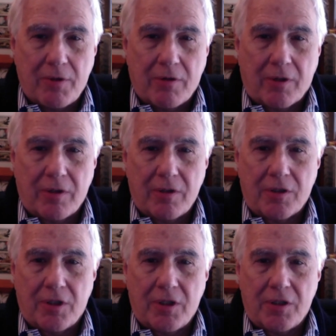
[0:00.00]
in America
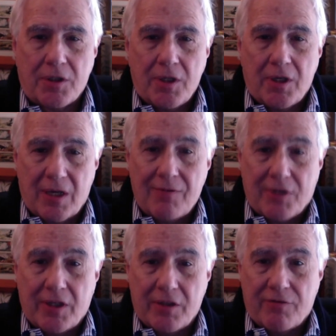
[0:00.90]
these days
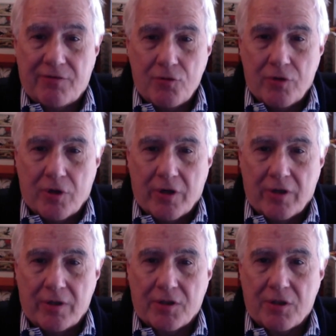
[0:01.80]
have Italian food
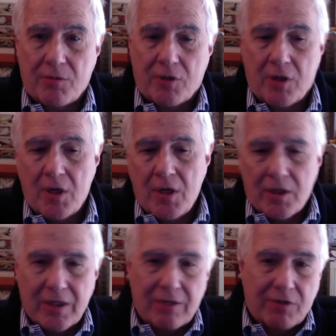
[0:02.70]
on it, and some are
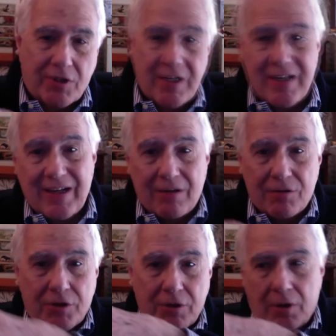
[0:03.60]
kind of
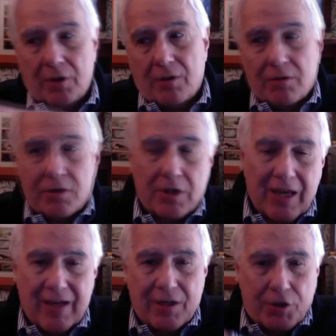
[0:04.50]
steakhouse
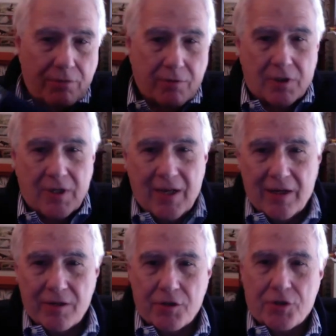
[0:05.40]
slash
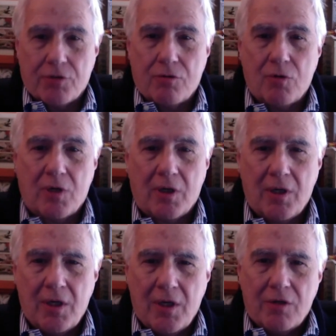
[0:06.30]
Italian. So
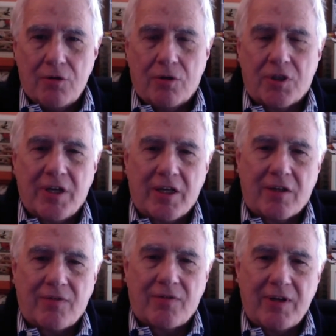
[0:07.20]
uh, you can
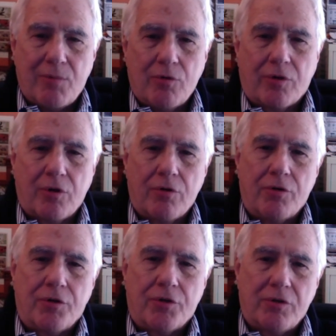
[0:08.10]
satisfy both
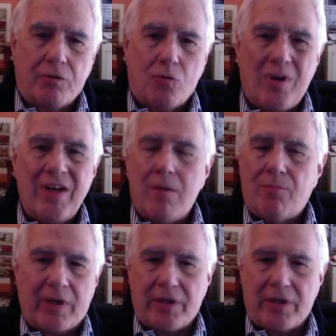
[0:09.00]
urges in one